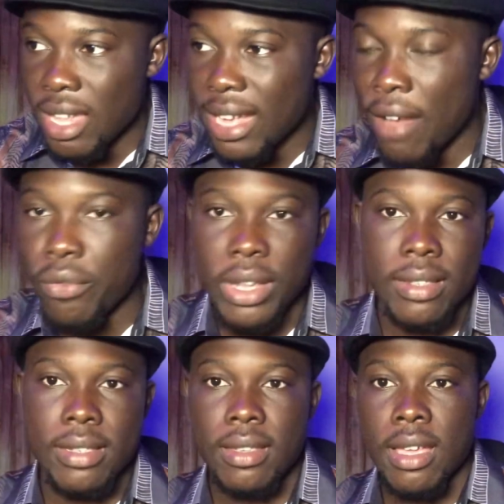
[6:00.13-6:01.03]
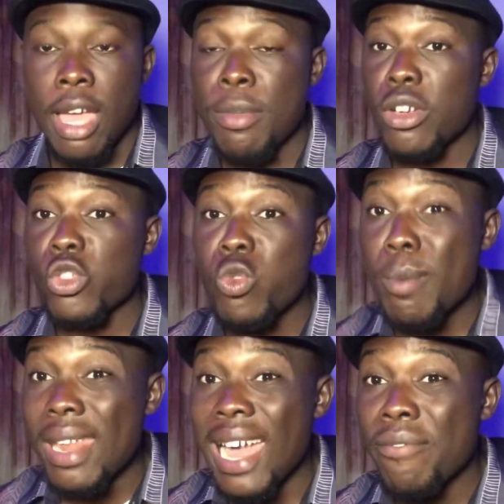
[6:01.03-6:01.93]
check her friends. Because
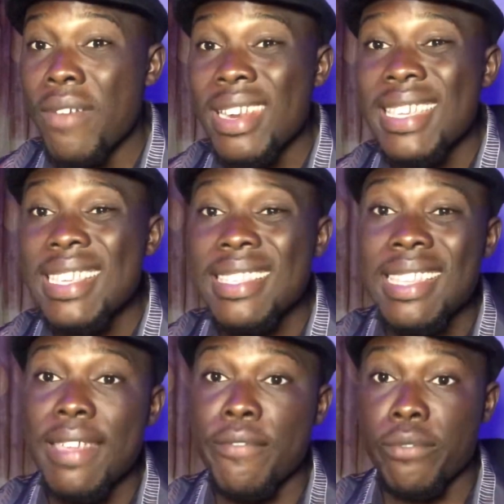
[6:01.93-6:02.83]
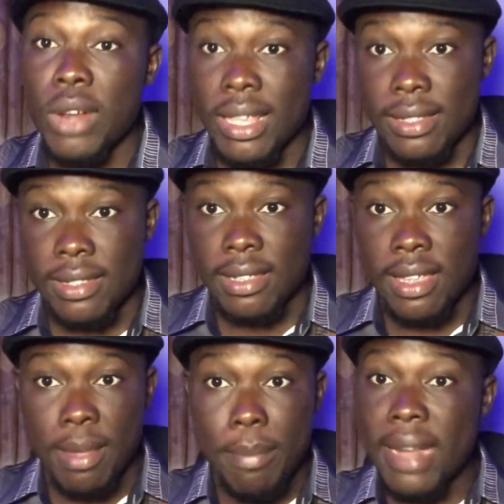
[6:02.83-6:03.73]
women are very easily influenced
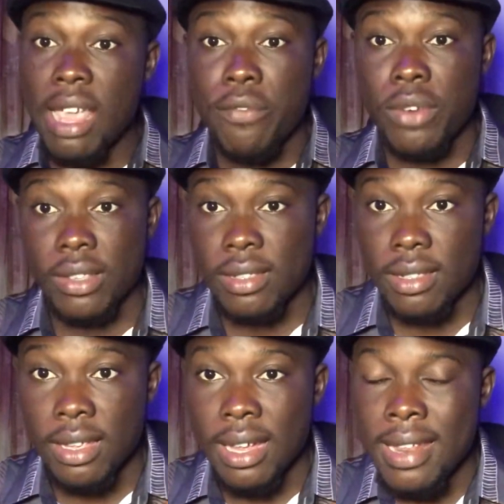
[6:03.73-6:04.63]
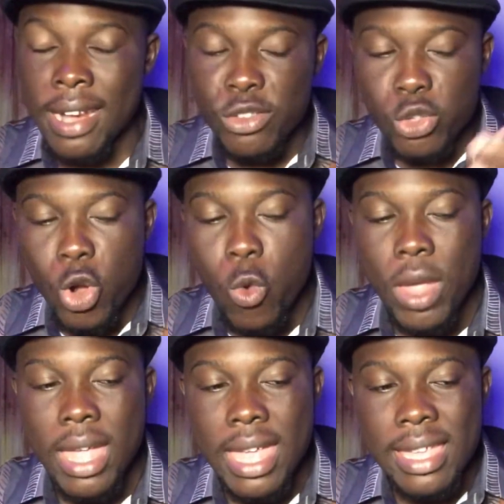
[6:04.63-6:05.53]
by their friends. There is no
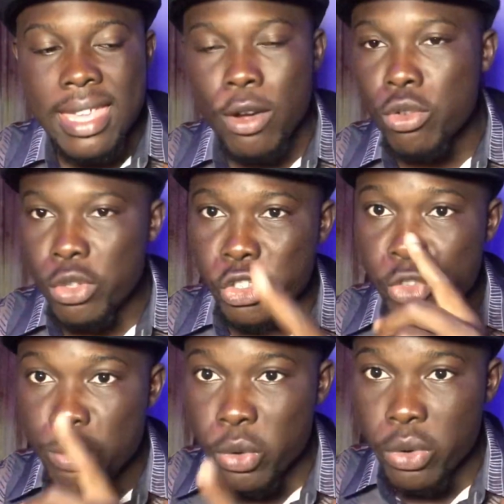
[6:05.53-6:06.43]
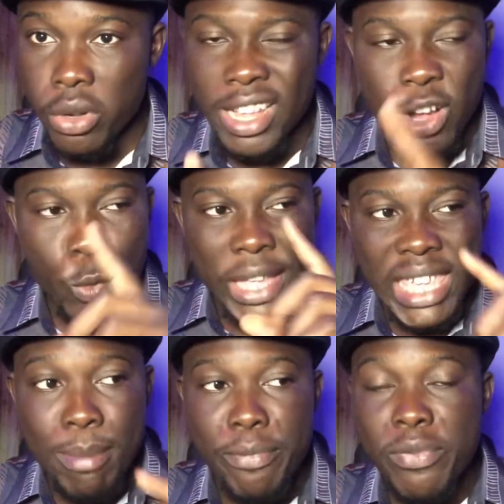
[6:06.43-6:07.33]
way a girl who doesn't smoke will
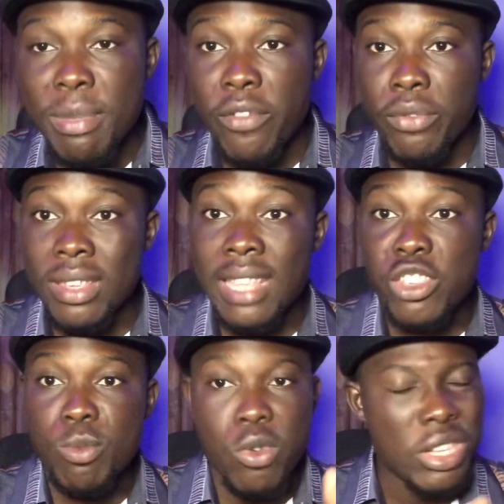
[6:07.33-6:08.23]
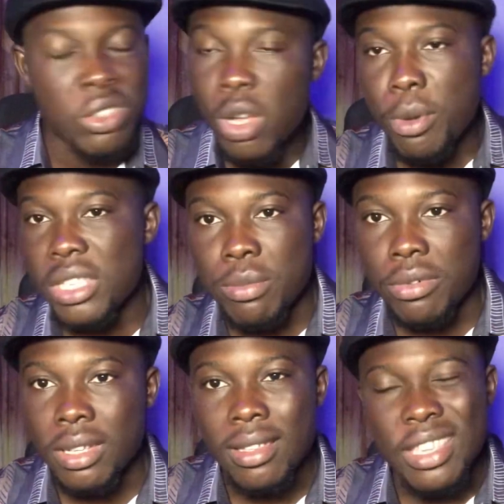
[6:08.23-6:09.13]
keep female friends that smoke. It's not possible.
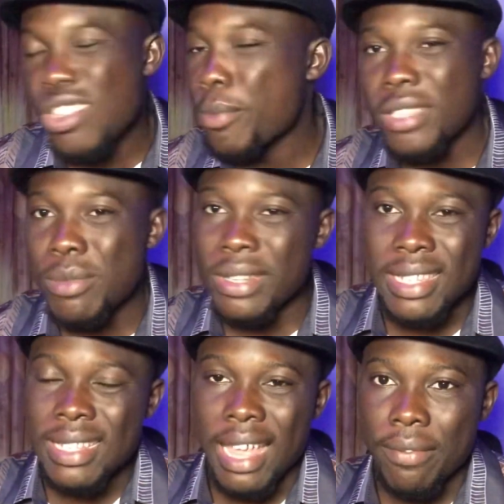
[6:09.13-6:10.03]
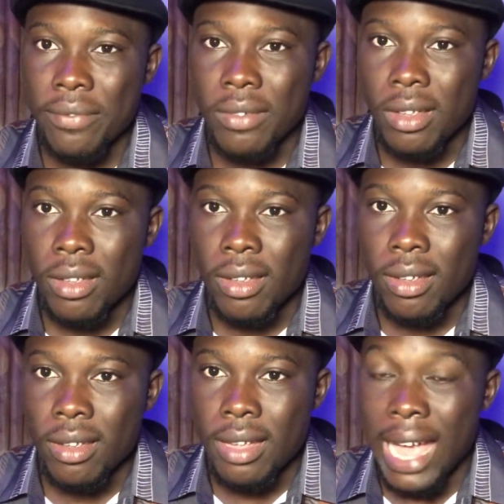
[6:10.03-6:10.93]
It's not possible in this life.
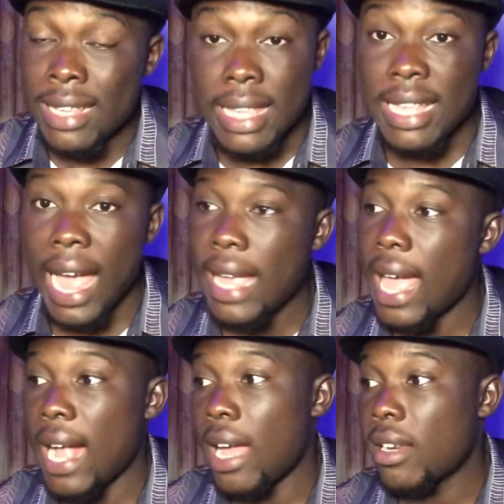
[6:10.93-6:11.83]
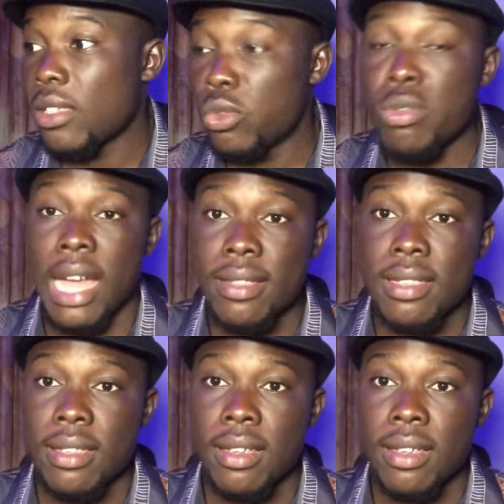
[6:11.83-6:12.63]
As a guy, I can do that